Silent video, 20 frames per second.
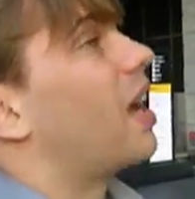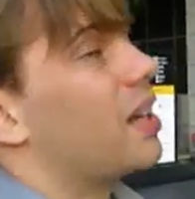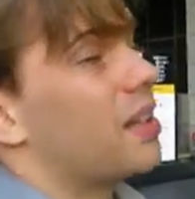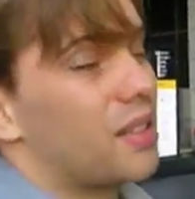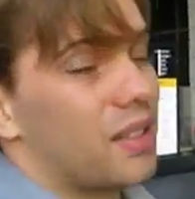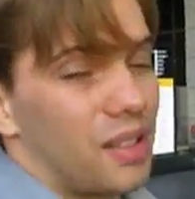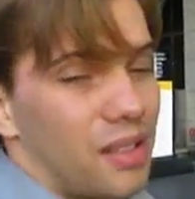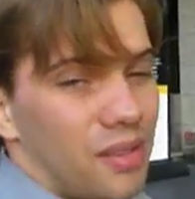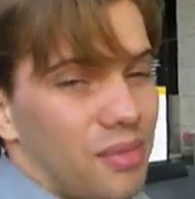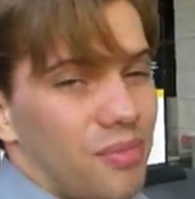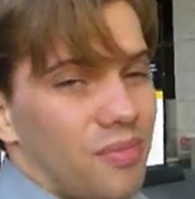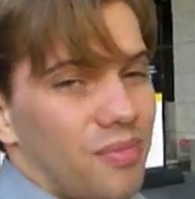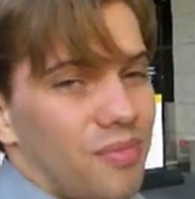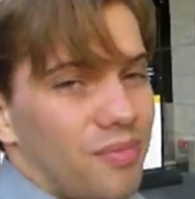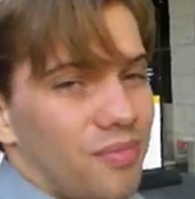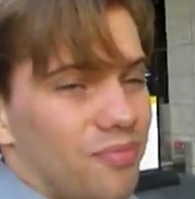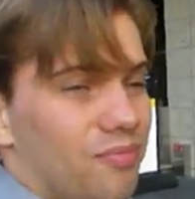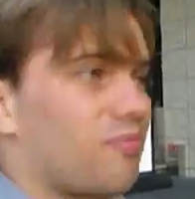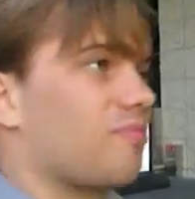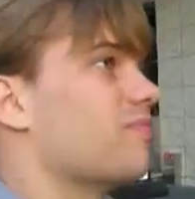And
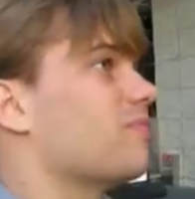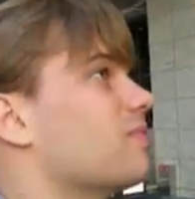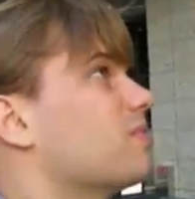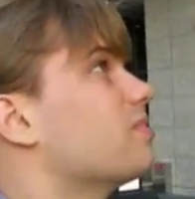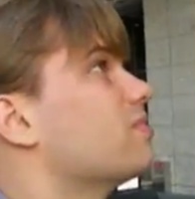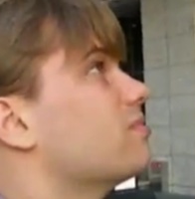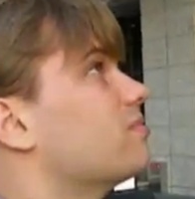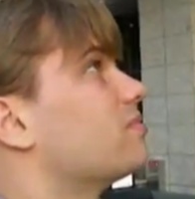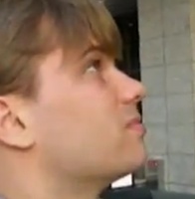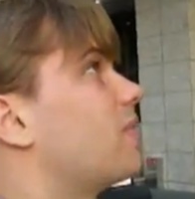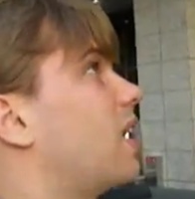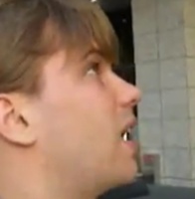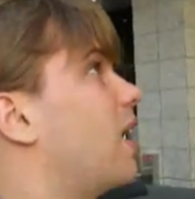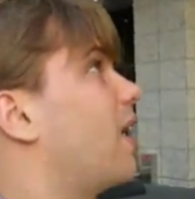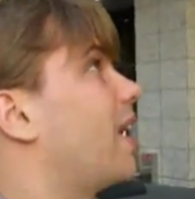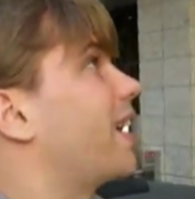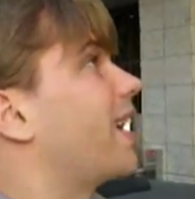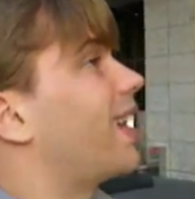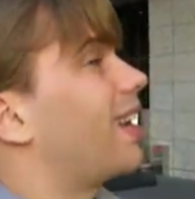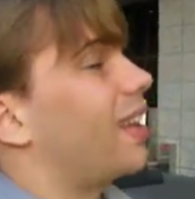
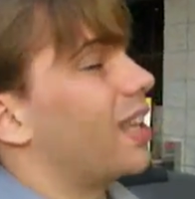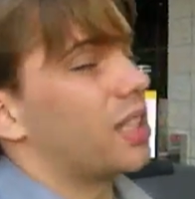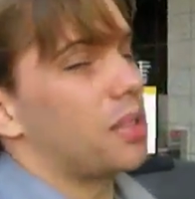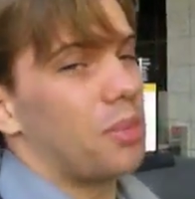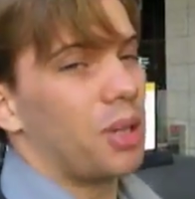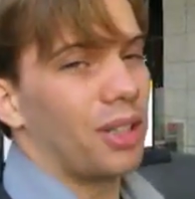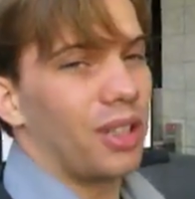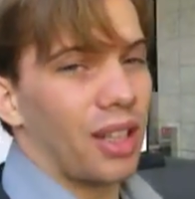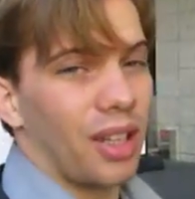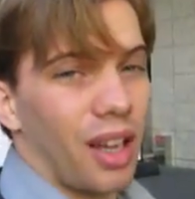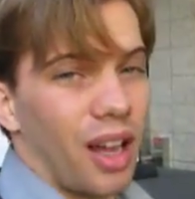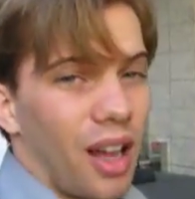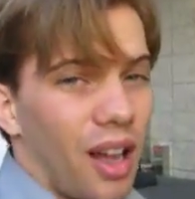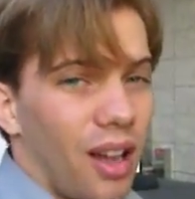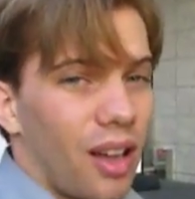I kind of like the building.